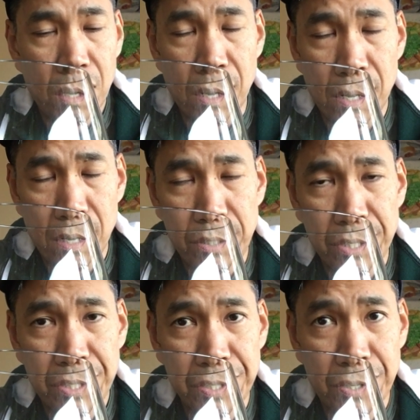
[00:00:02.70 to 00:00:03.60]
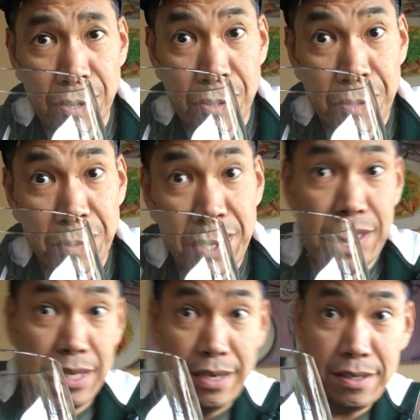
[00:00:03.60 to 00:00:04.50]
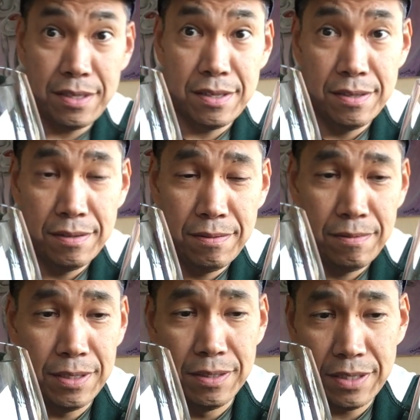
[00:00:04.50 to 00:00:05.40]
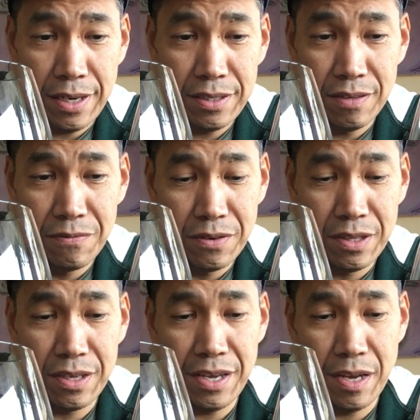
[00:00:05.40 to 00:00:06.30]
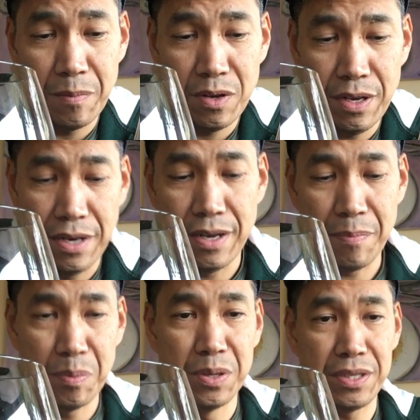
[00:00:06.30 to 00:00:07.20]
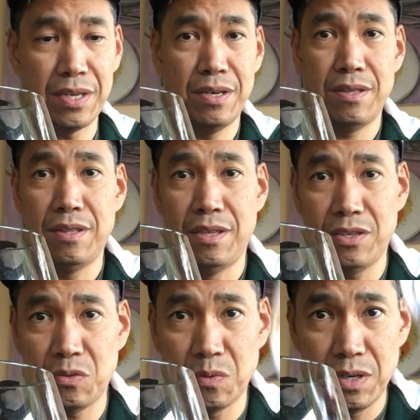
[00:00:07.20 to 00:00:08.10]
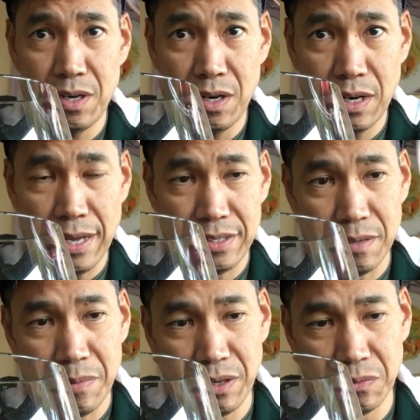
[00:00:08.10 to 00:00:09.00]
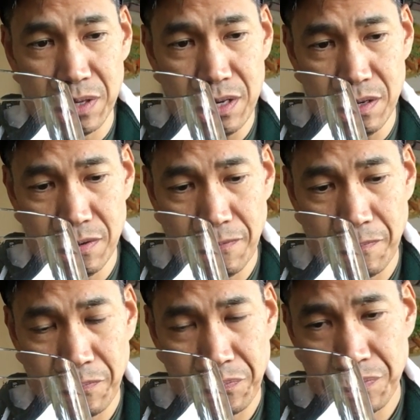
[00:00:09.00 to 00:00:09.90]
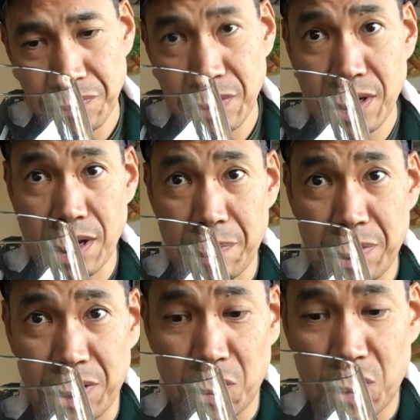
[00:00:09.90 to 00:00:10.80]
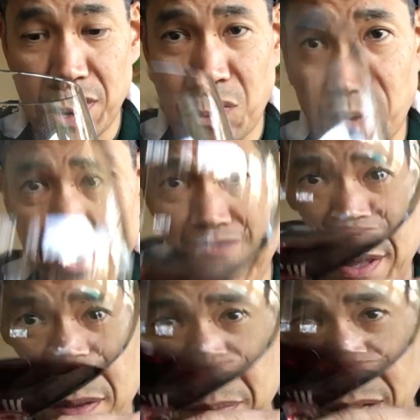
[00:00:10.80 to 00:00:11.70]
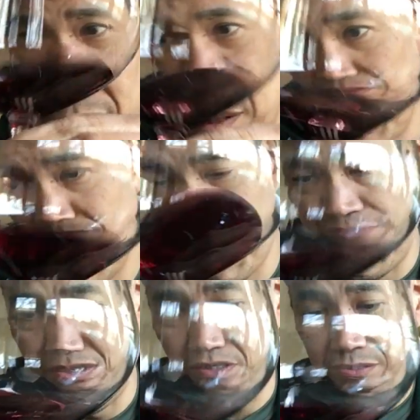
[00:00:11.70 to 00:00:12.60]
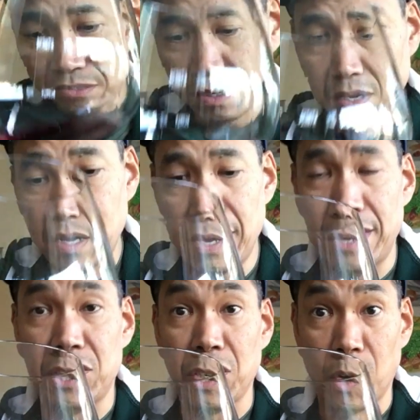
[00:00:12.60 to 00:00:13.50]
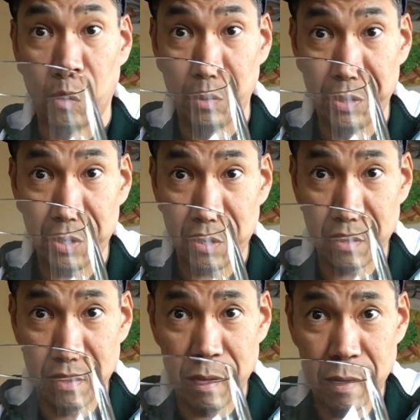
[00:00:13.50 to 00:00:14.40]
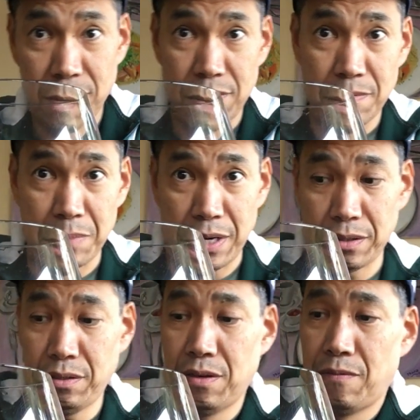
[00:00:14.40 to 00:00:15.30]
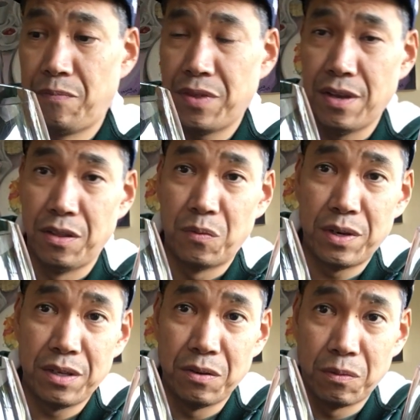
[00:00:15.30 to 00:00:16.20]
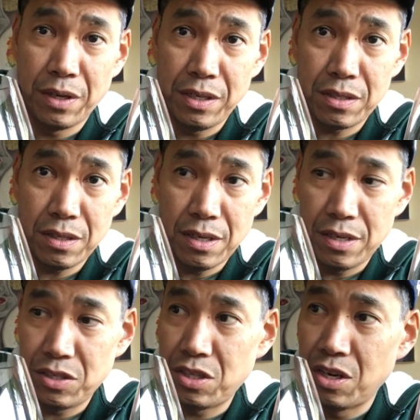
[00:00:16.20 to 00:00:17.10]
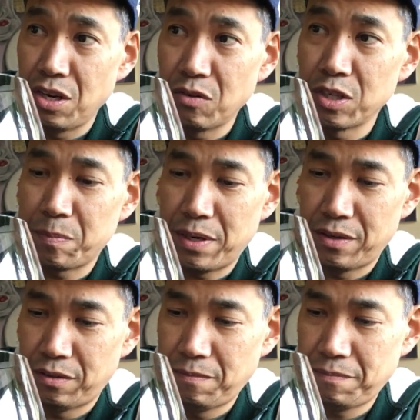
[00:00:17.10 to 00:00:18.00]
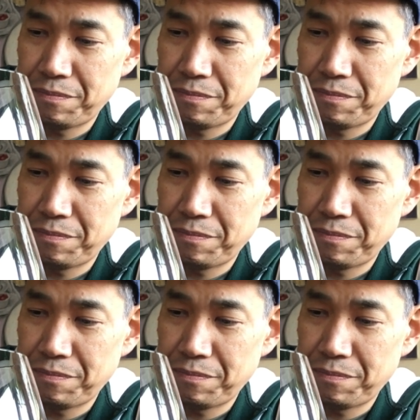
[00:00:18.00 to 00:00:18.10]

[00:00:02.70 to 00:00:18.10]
Uh, just did all three tastes. Didn't taste in front of the camera. And I put this one as the middle one. I put the one right in the middle, physically, as the oldest bottle. And the one on the right as the newest bottle.